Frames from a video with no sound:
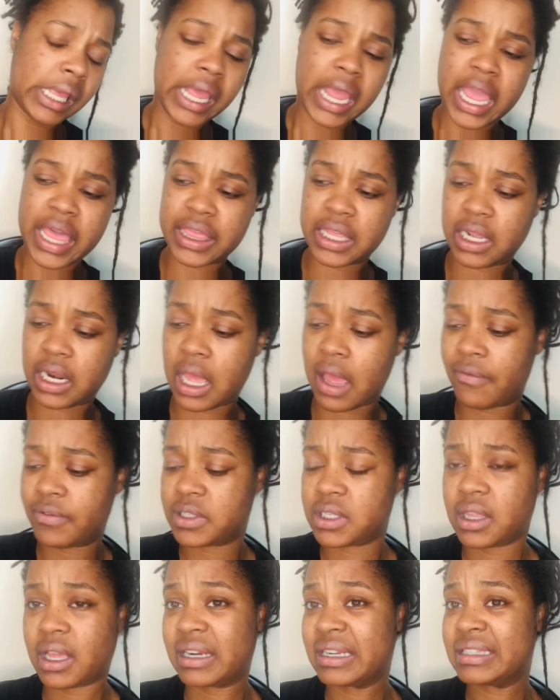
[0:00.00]
and then obviously
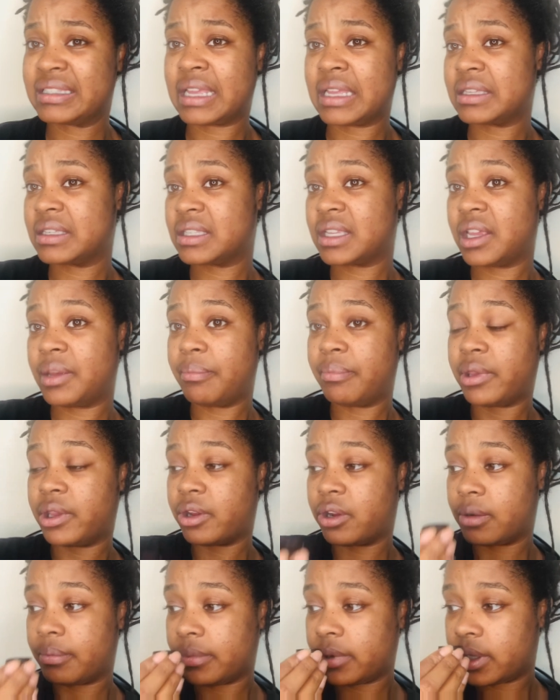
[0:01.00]
like the sizes get bigger,
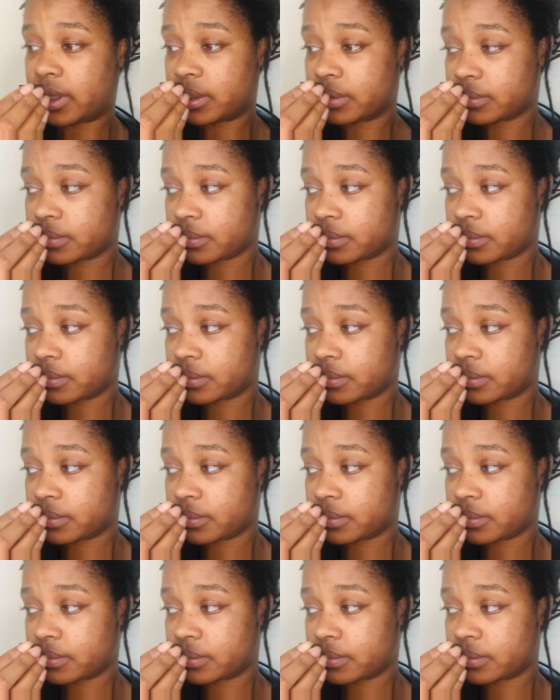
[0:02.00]
but